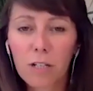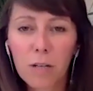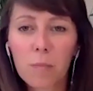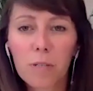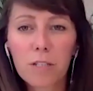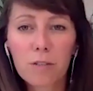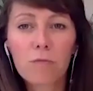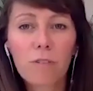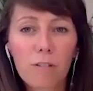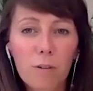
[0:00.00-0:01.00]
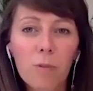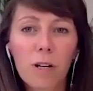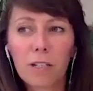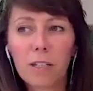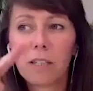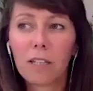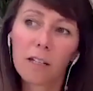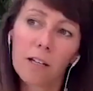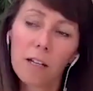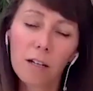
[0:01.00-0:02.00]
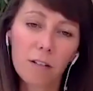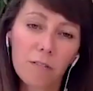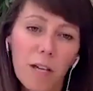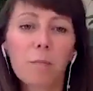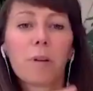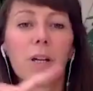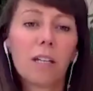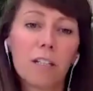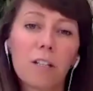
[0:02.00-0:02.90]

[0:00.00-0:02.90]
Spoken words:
companies do very well in their kind of campaign.